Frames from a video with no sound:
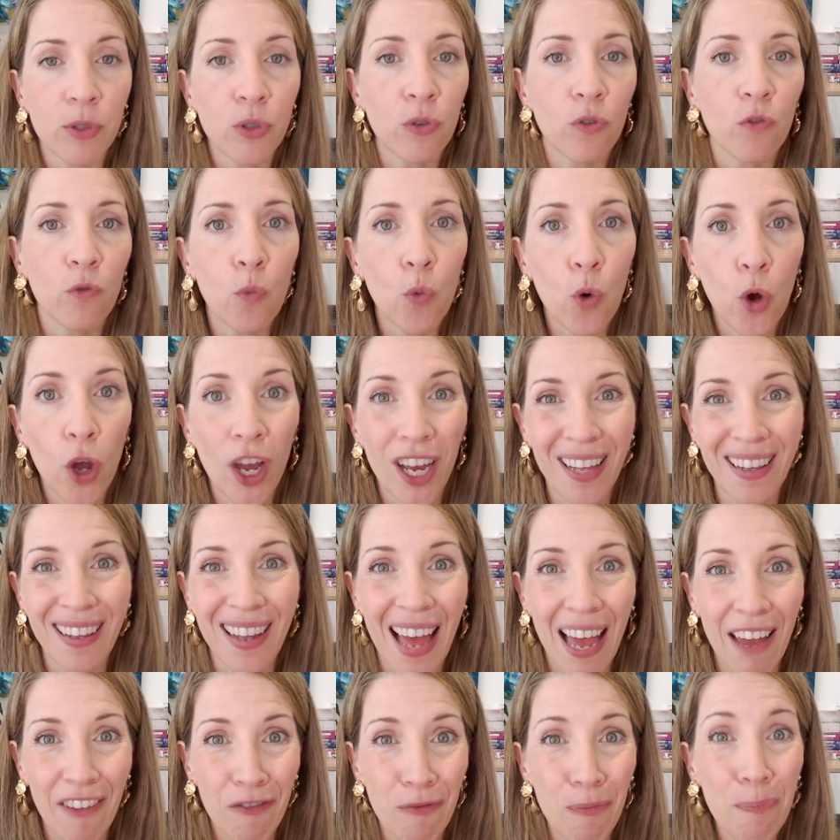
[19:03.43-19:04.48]
sort of
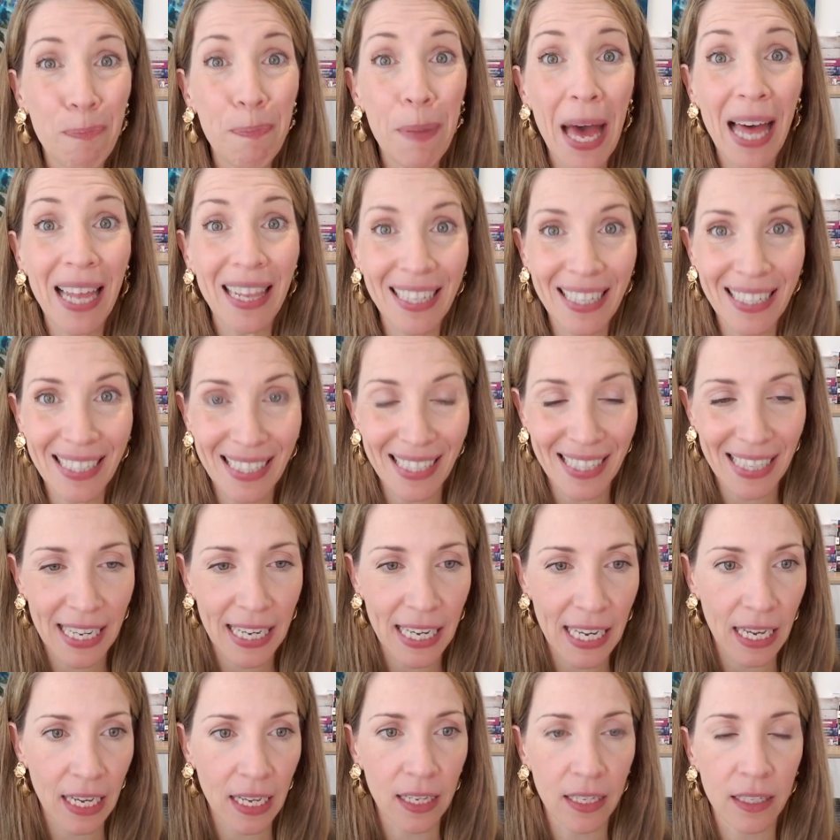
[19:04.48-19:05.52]
work-life balance
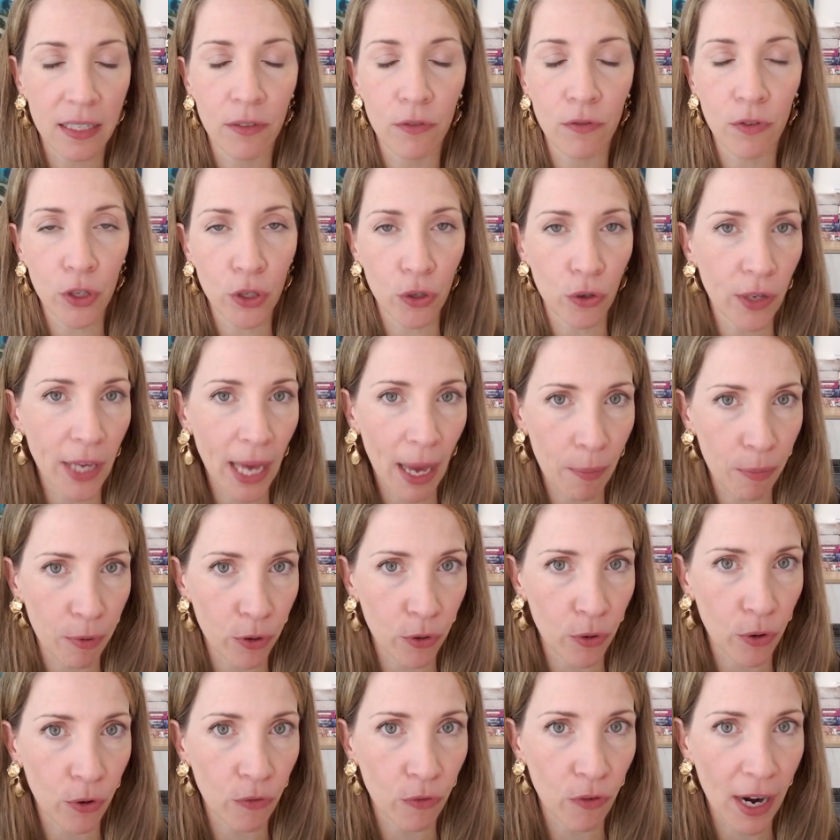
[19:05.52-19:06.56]
here for you,
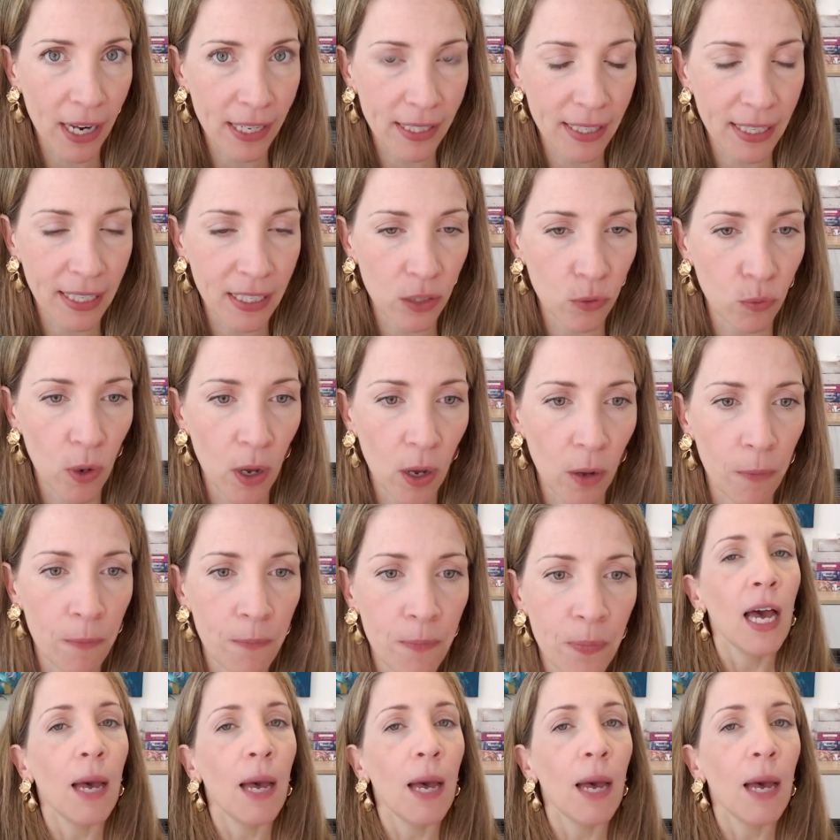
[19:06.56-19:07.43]
Capricorn rising as well.